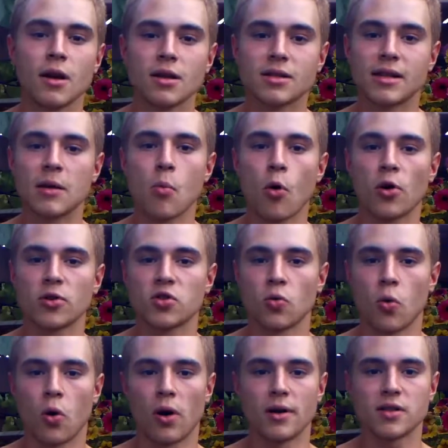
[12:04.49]
Stay more
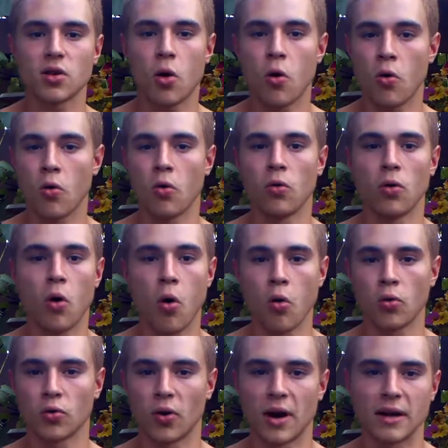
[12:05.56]
towards
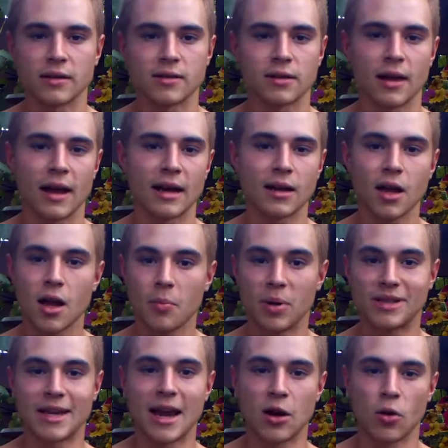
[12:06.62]
whole grains, like
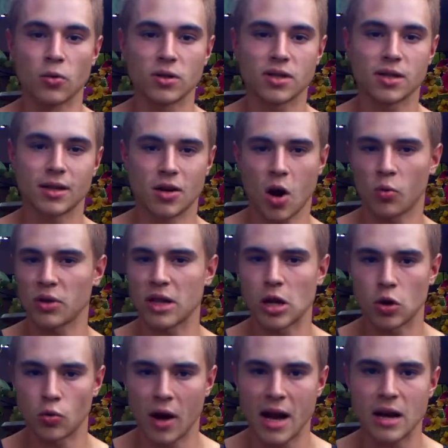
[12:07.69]
potatoes, not really a
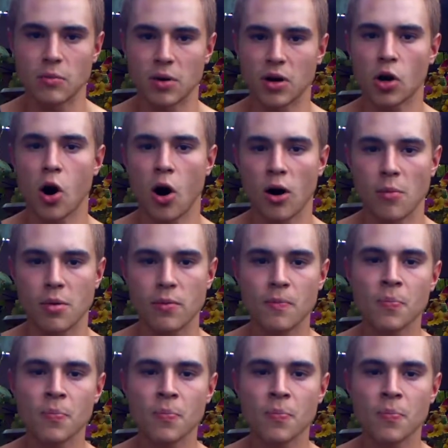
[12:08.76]
grain, but a carb.